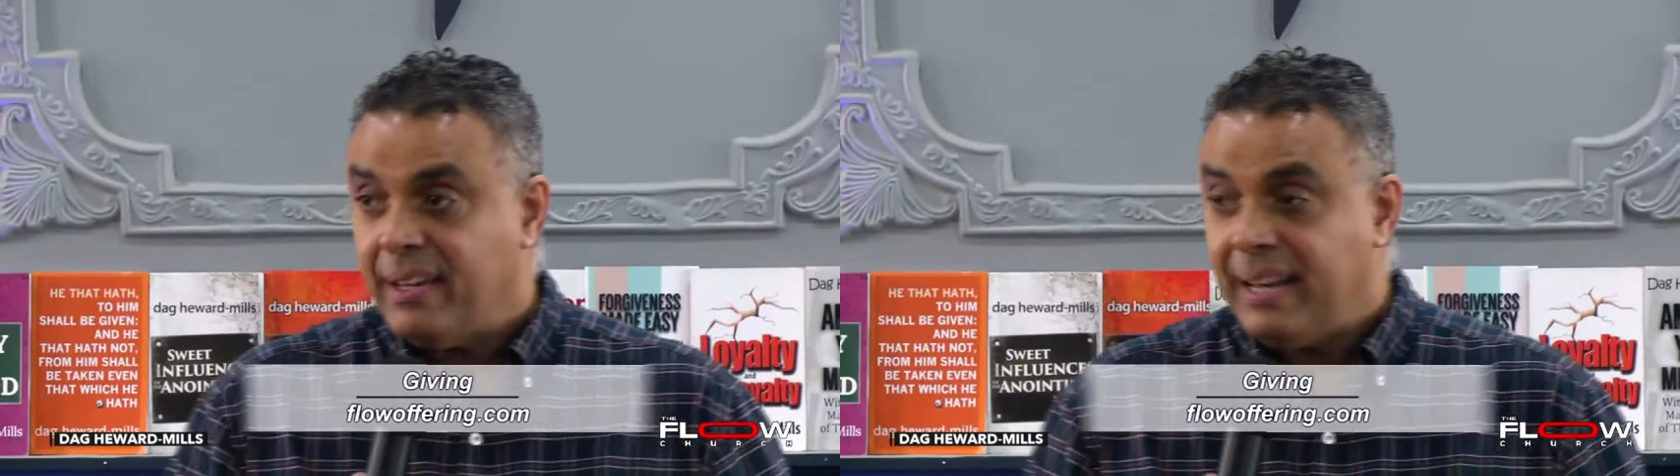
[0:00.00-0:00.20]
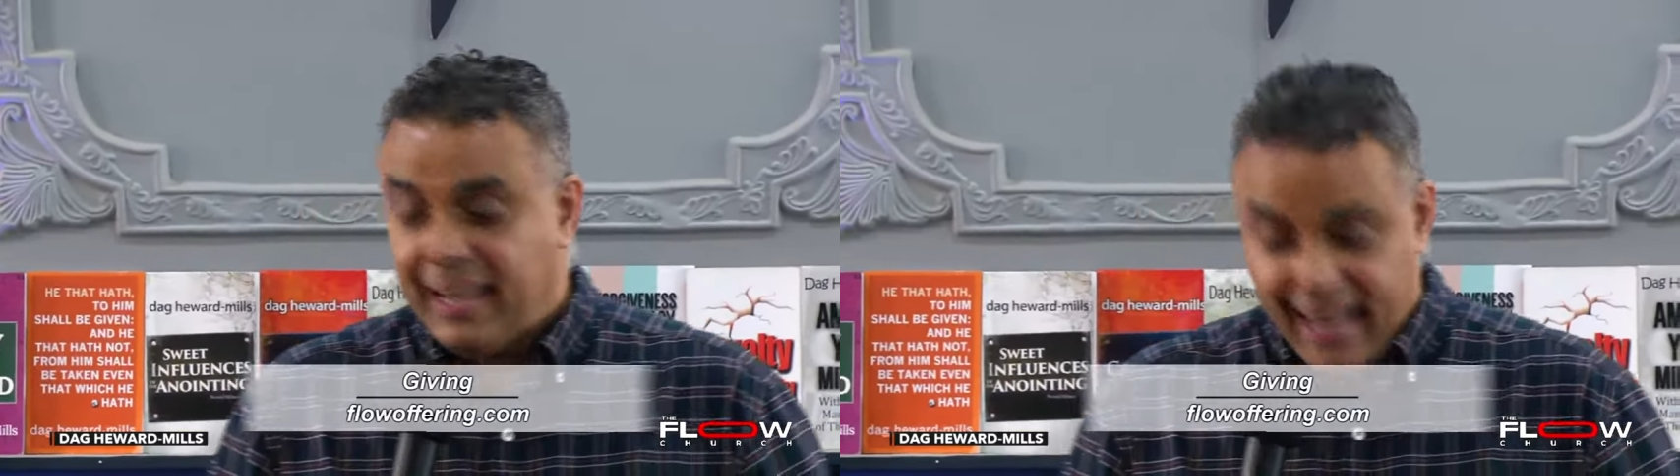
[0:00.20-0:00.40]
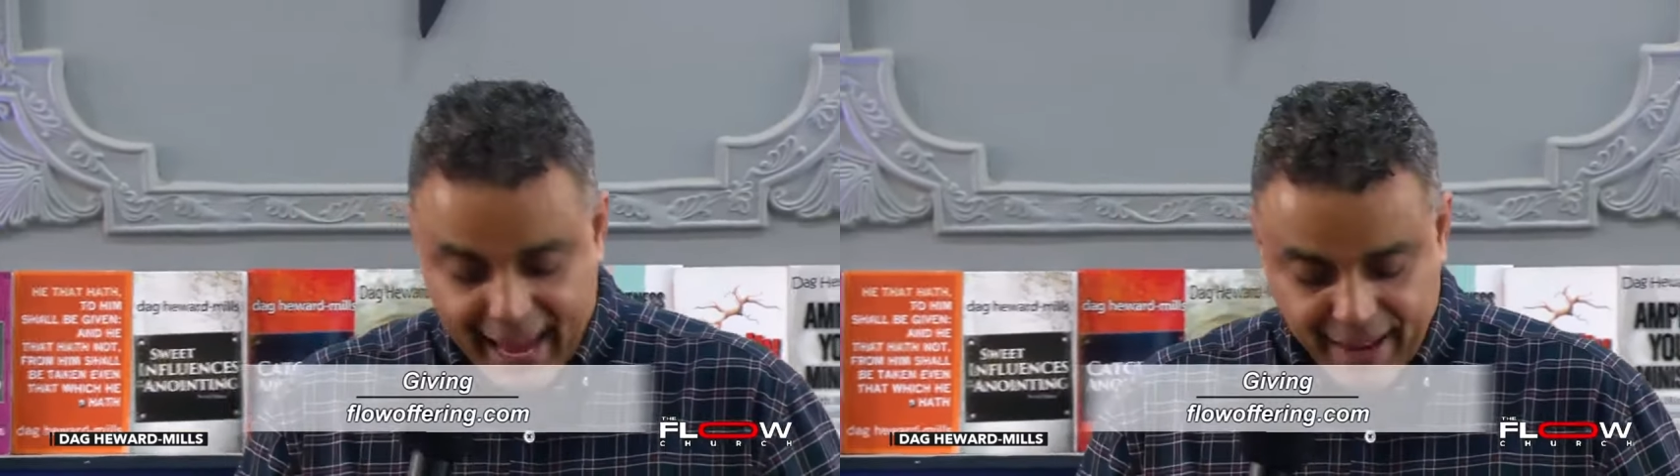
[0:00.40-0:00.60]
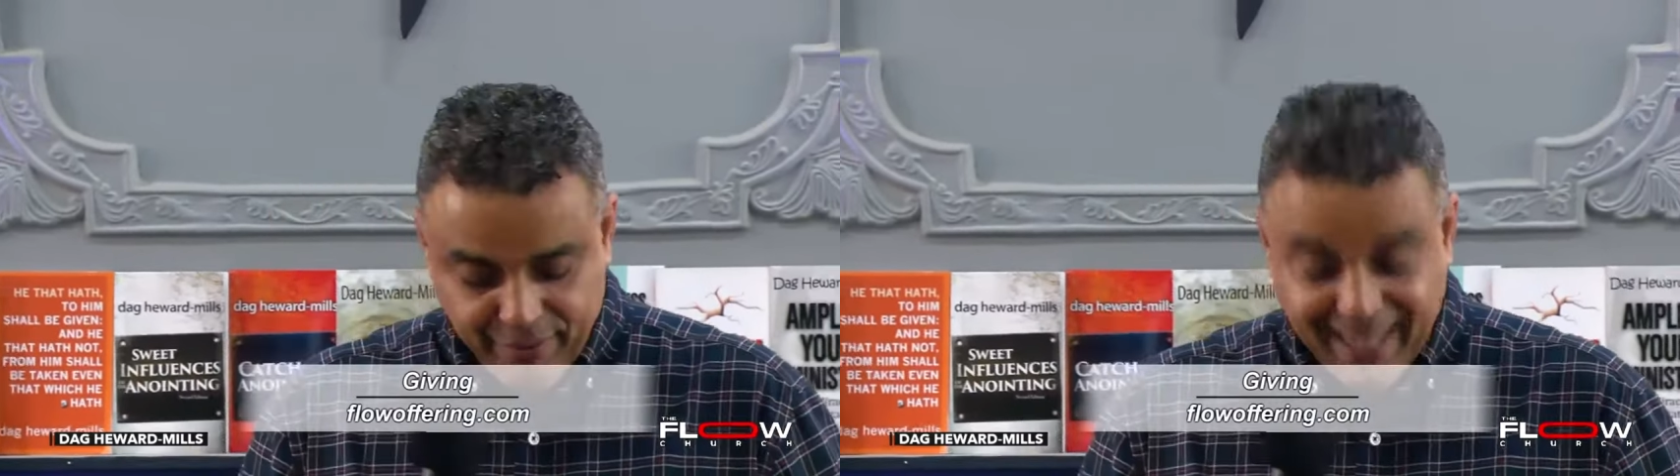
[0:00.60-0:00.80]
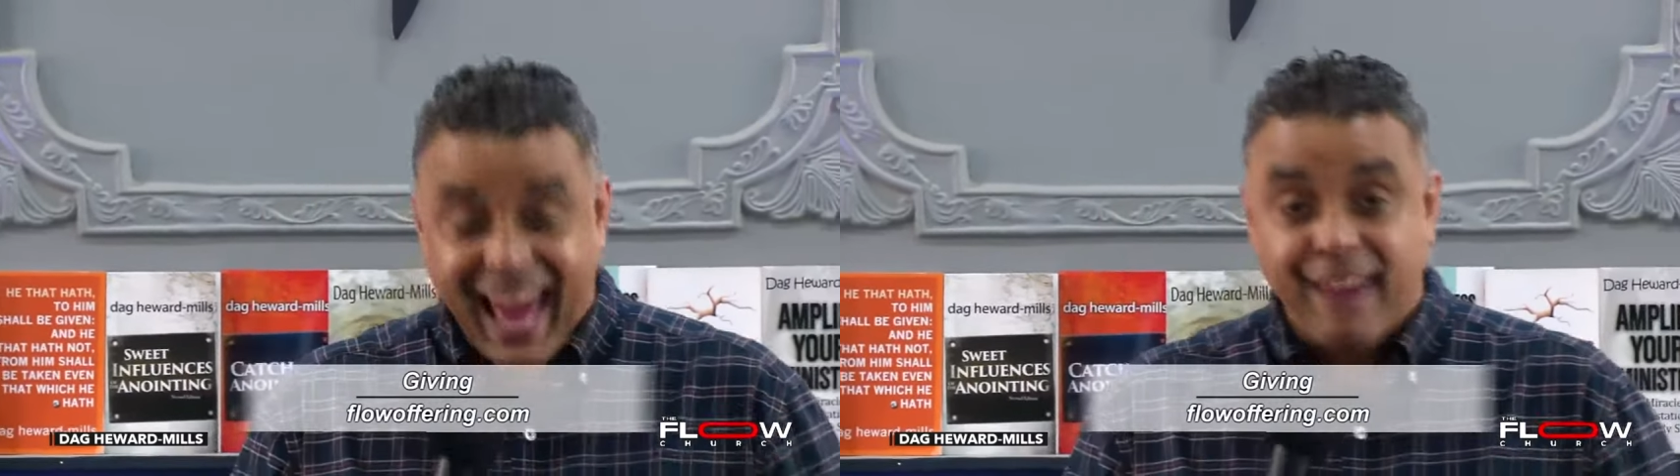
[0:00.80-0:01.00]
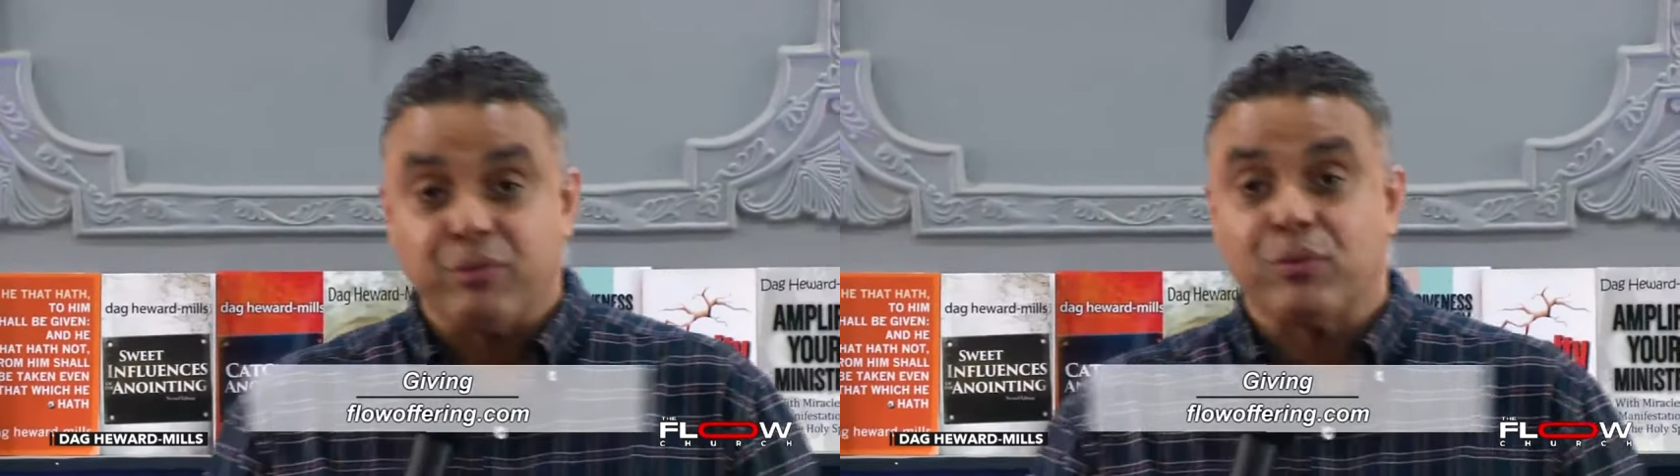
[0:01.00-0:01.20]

Live